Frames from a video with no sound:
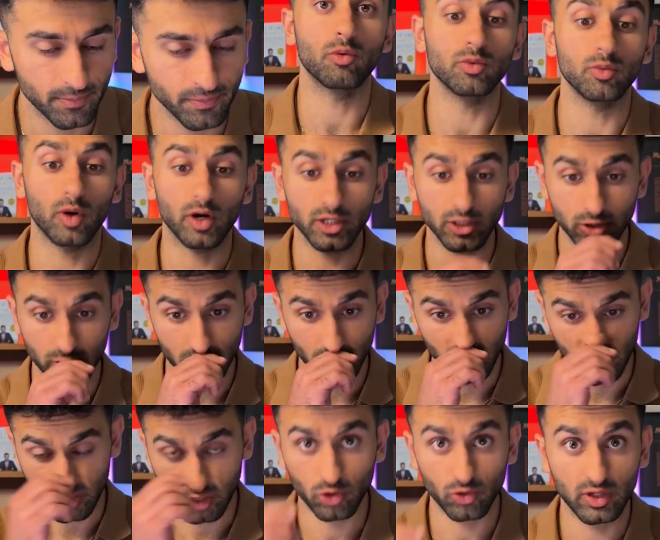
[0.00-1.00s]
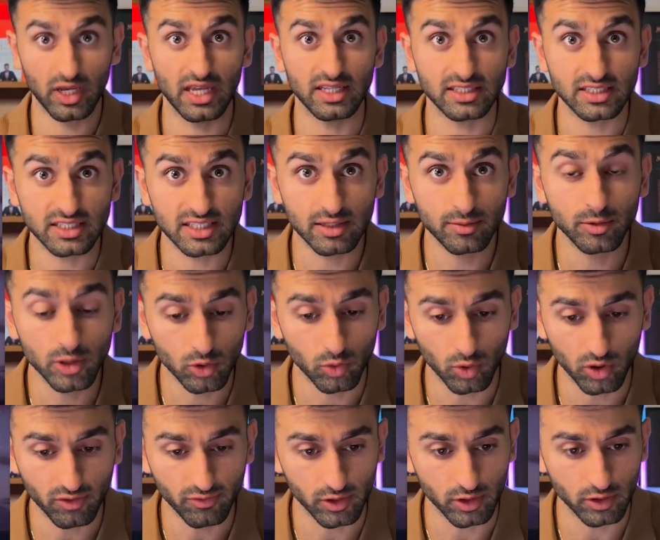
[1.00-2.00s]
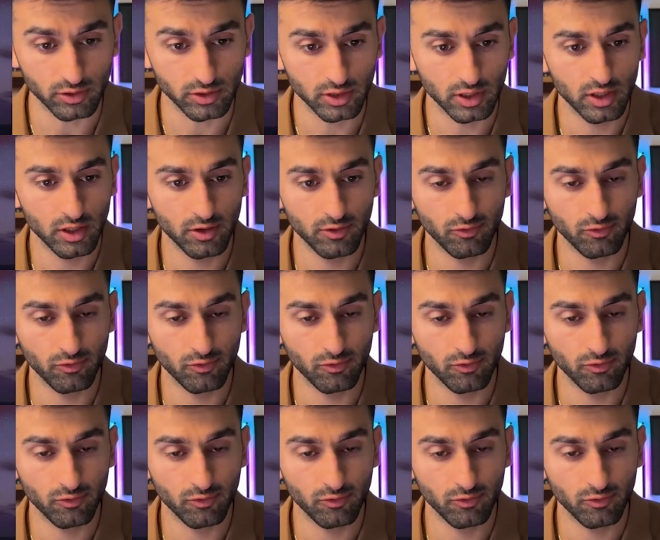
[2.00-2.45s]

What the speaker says: But what we want to do is create similar workflows